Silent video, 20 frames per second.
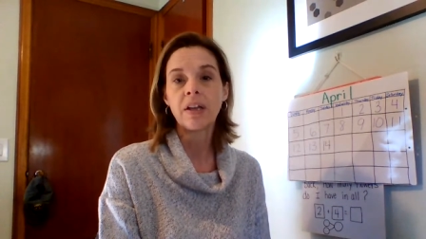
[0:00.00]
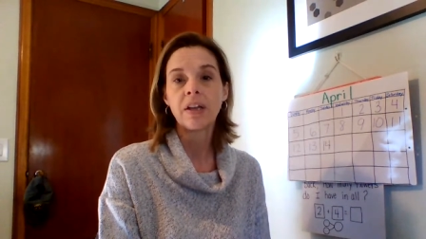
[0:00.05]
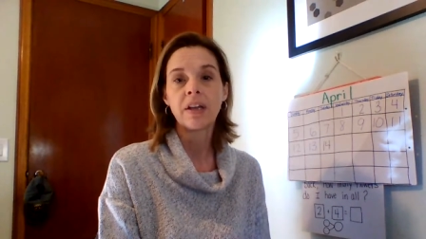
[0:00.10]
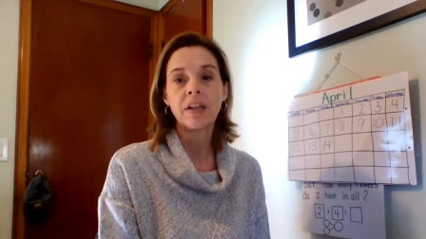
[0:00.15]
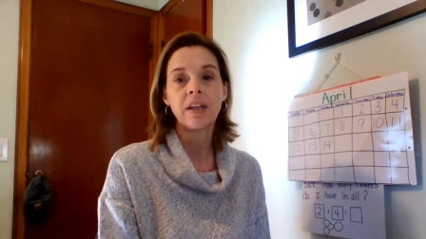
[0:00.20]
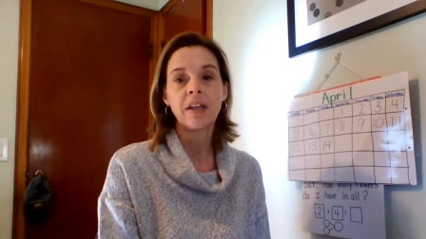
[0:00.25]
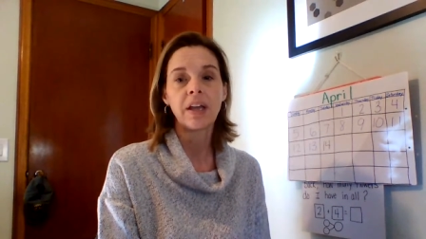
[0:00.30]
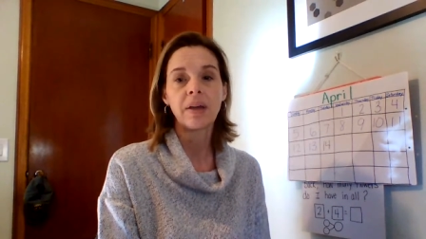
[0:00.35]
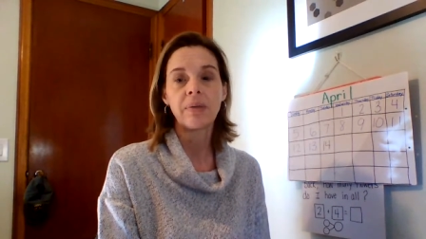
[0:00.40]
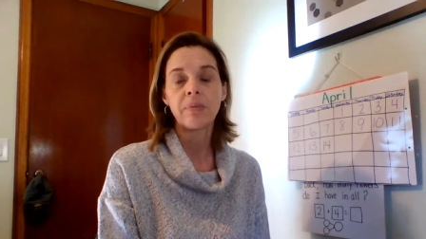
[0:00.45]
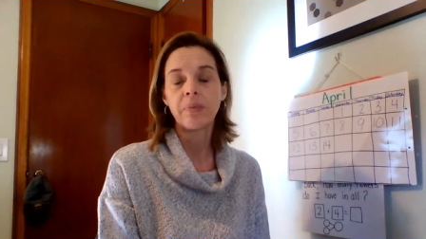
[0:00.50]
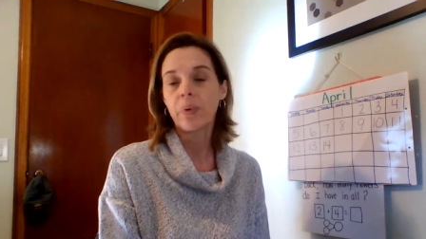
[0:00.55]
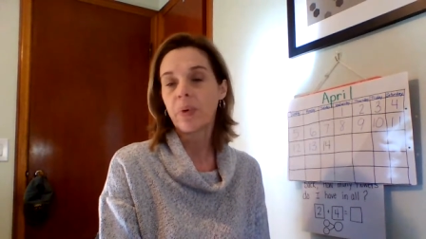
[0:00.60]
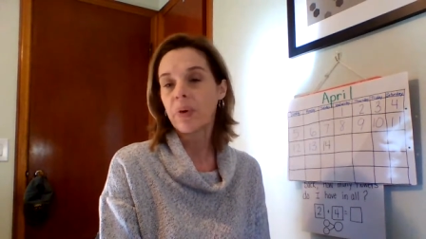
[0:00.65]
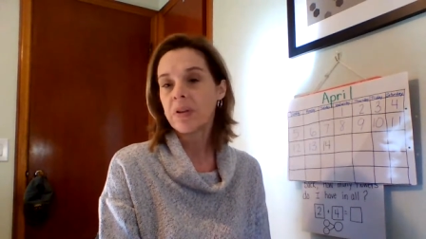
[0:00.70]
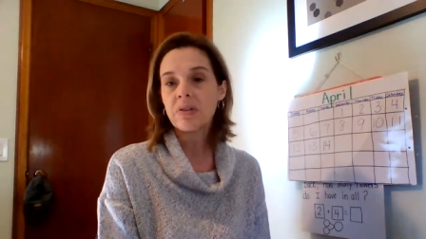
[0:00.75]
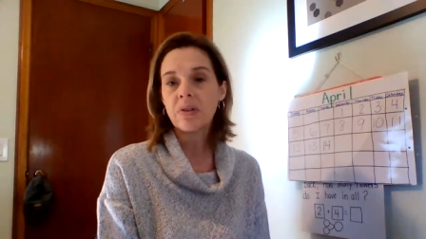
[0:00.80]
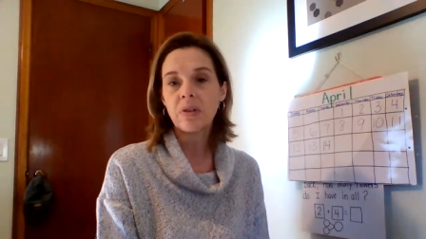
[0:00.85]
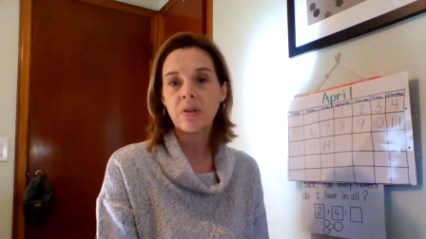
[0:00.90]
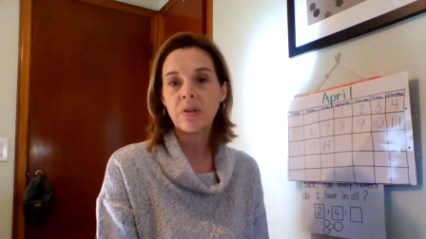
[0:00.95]
They can point
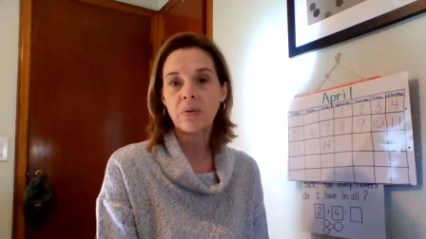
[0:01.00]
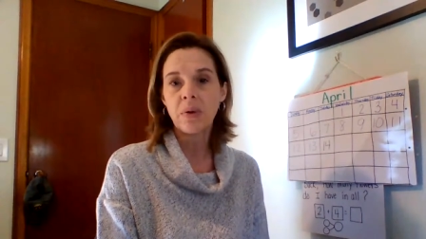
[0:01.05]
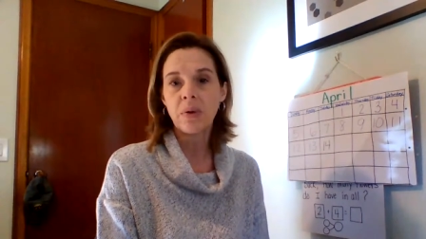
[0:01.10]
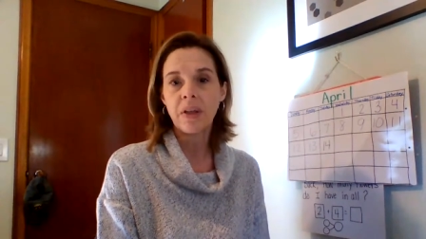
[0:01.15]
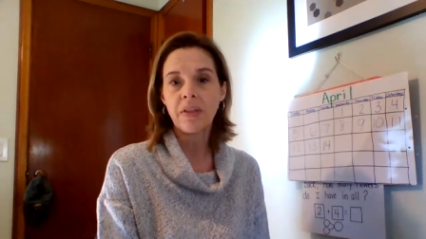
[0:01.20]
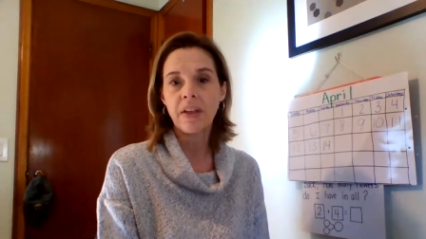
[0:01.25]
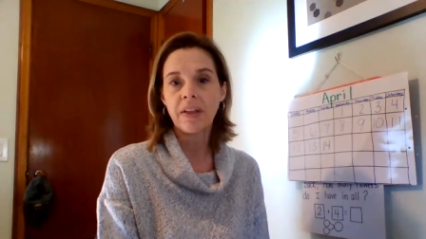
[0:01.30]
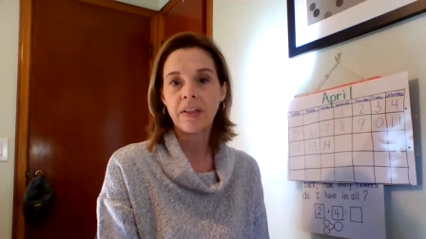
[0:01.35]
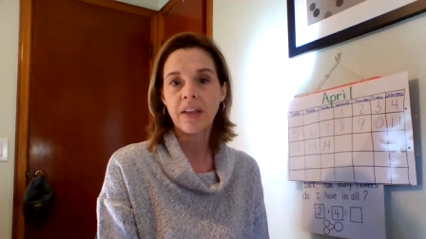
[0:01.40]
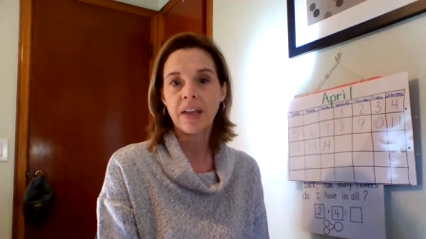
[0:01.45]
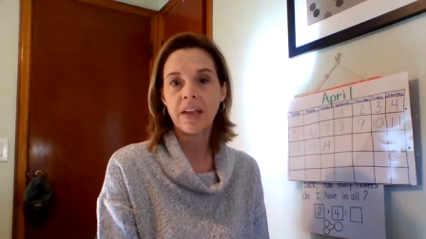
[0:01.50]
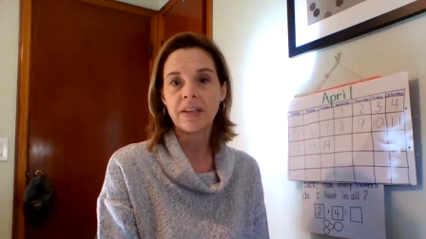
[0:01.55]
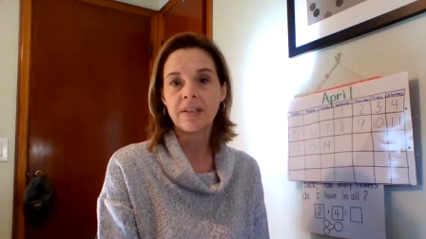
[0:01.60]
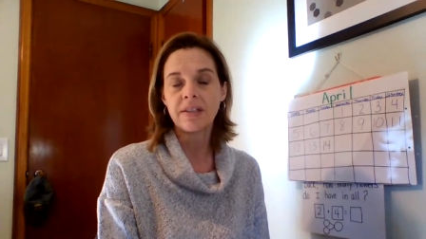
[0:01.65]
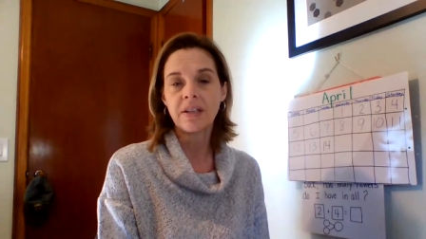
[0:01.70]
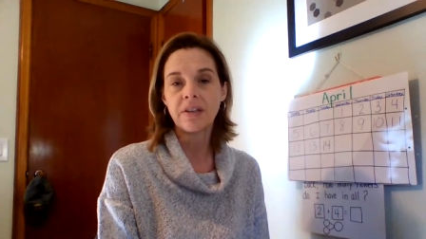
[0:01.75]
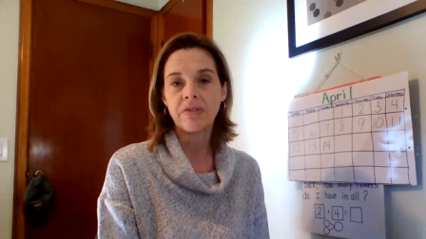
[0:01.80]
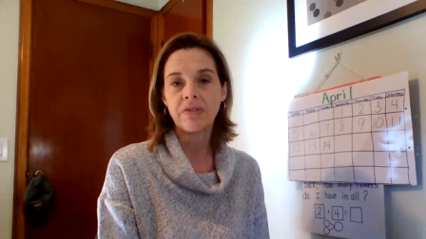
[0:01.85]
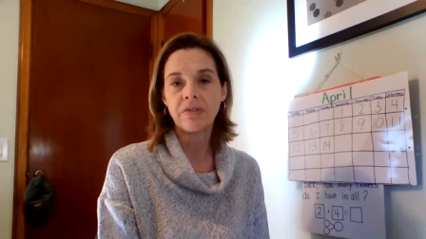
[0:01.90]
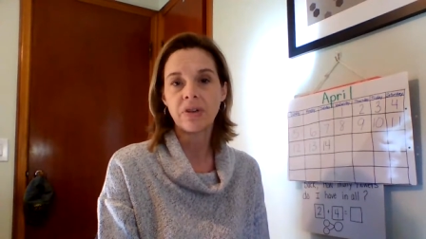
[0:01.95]
to the one that they
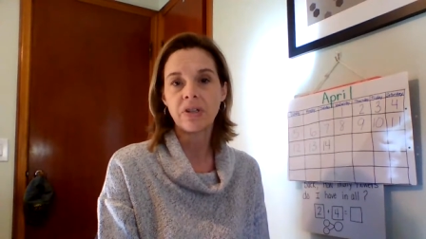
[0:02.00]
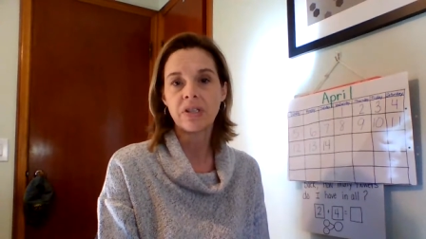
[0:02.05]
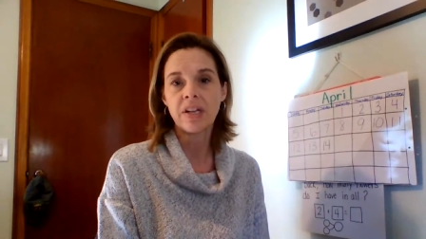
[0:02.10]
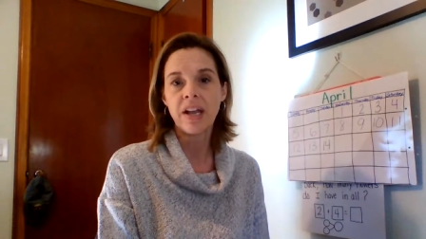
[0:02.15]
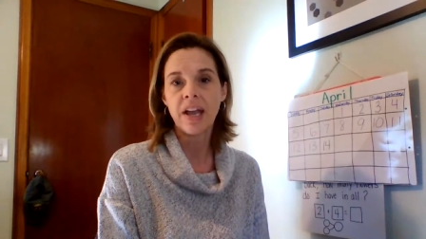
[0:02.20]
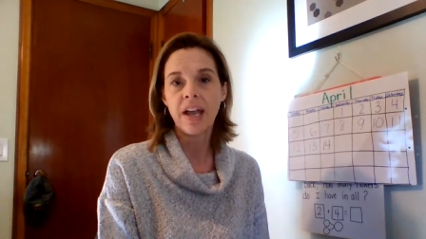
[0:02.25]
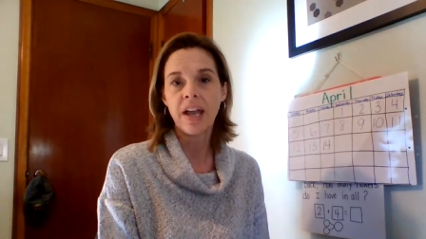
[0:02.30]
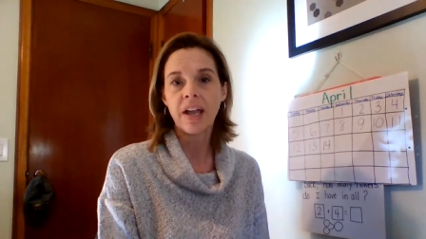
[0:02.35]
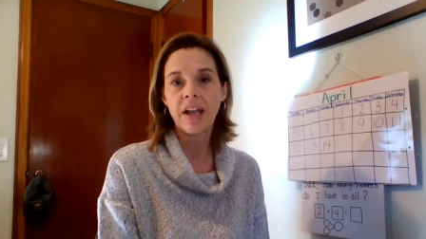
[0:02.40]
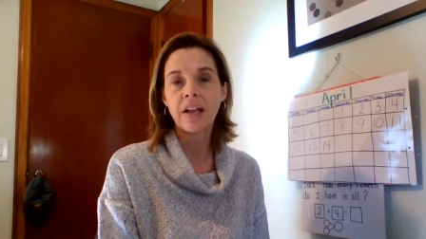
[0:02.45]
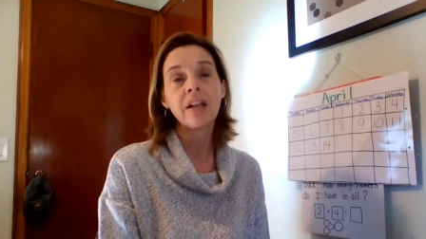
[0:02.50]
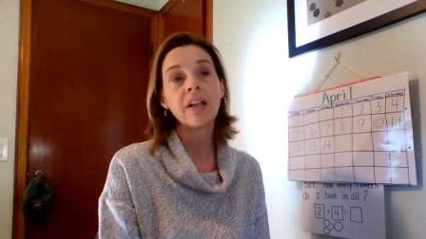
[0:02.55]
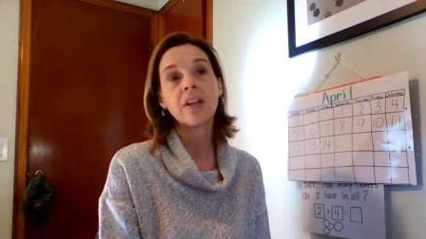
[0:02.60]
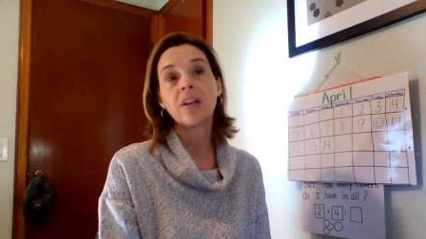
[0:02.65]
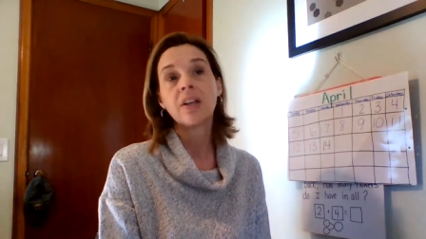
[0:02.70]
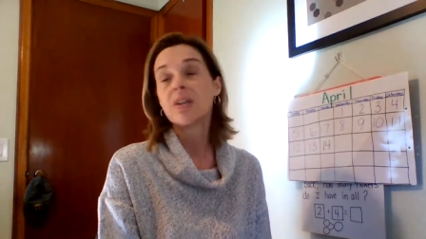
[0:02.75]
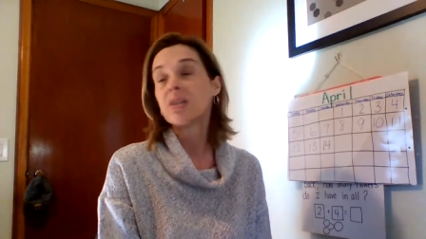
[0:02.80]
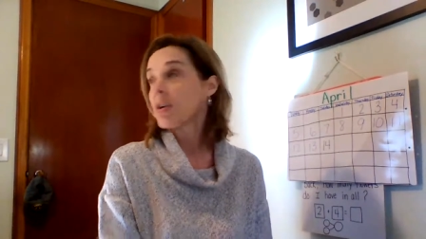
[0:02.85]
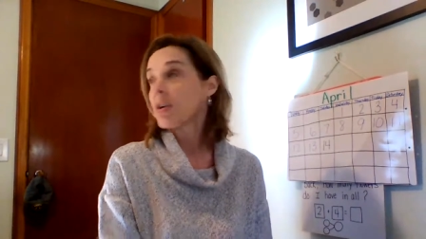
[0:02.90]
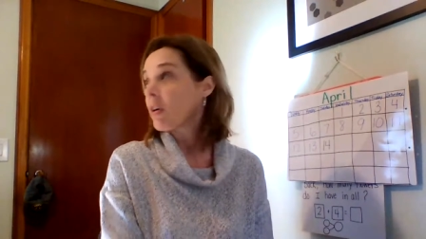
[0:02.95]
see for today.
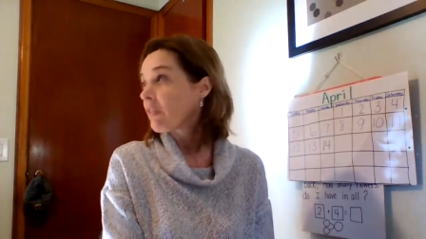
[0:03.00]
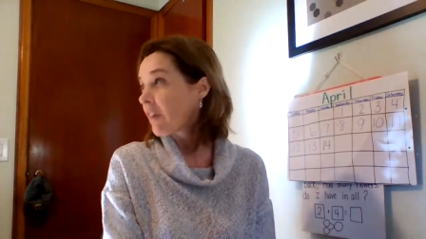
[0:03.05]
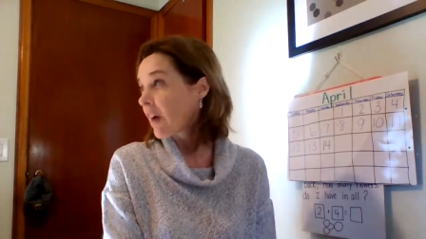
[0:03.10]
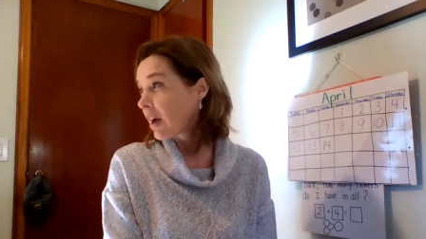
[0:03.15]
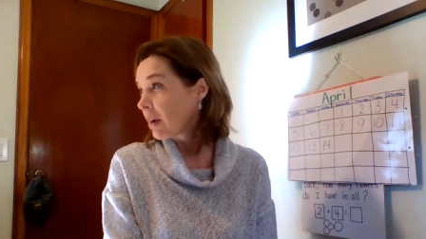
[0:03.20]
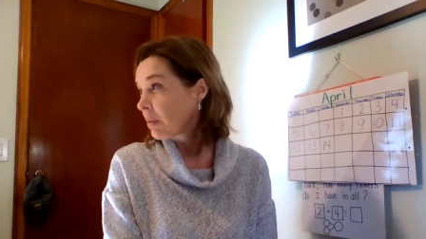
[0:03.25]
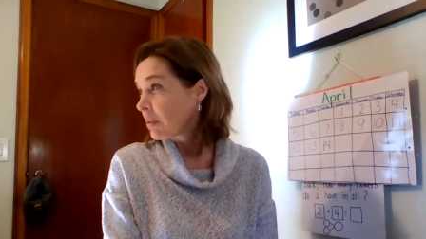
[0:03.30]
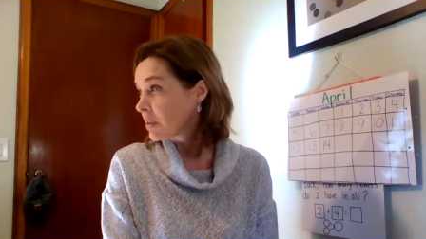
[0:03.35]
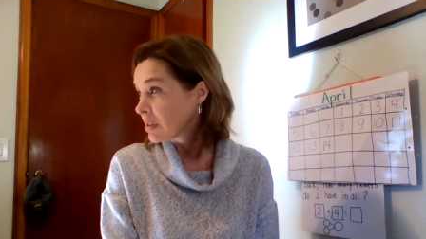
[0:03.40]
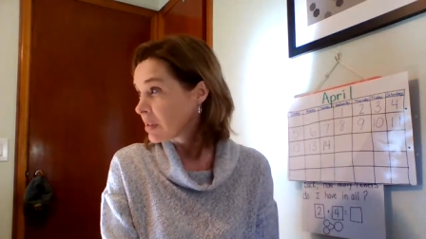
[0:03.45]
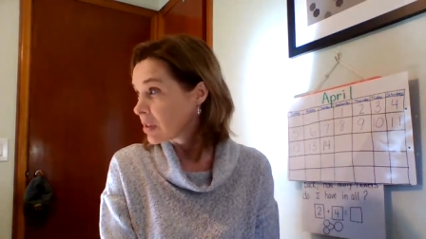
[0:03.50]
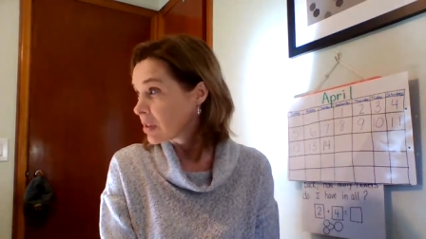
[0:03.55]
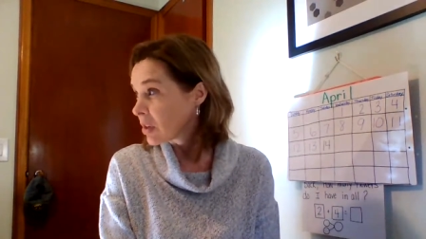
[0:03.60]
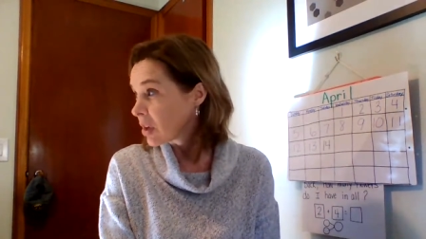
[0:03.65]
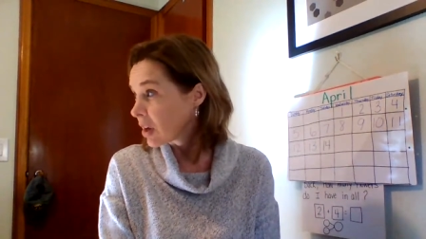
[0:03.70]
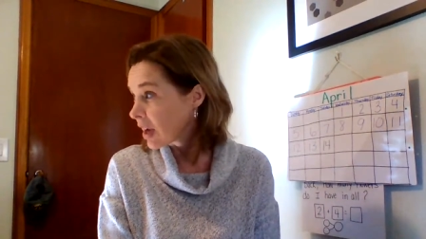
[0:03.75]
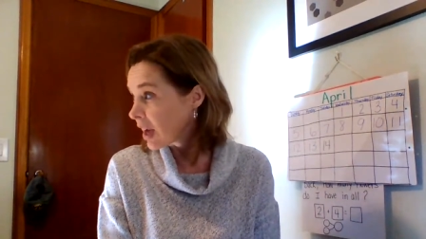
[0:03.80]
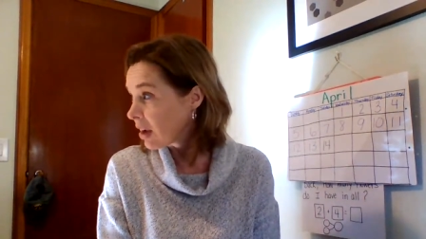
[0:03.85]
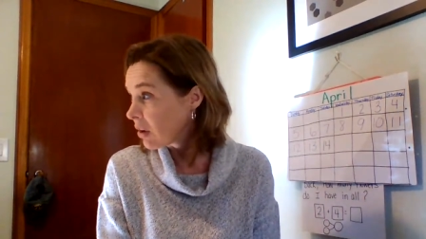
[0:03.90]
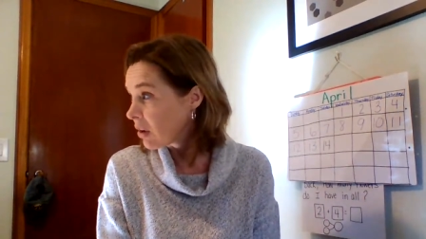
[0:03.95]
So if I was to look
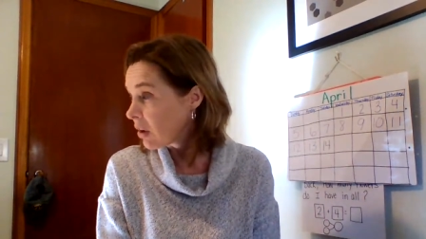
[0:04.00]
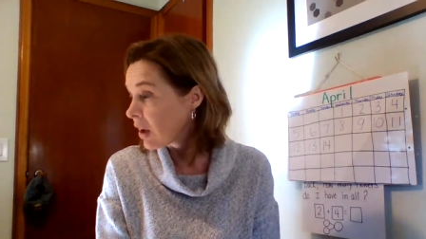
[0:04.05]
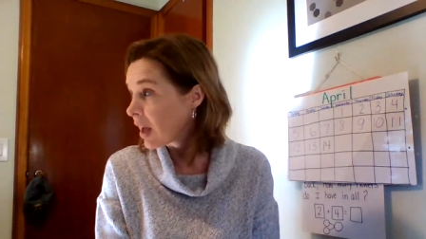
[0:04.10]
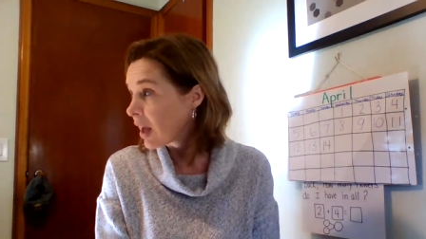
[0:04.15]
out,